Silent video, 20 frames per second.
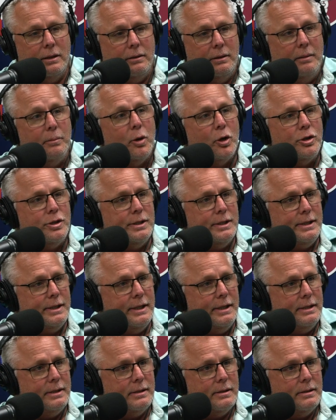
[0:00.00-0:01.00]

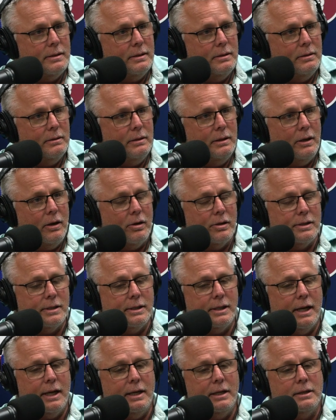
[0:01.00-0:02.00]
emergencies in our
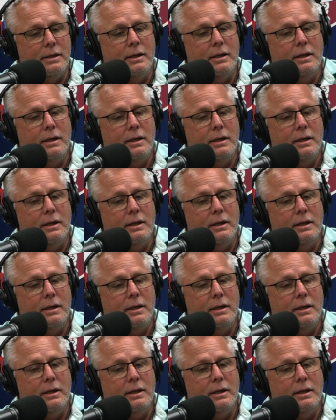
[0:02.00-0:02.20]
state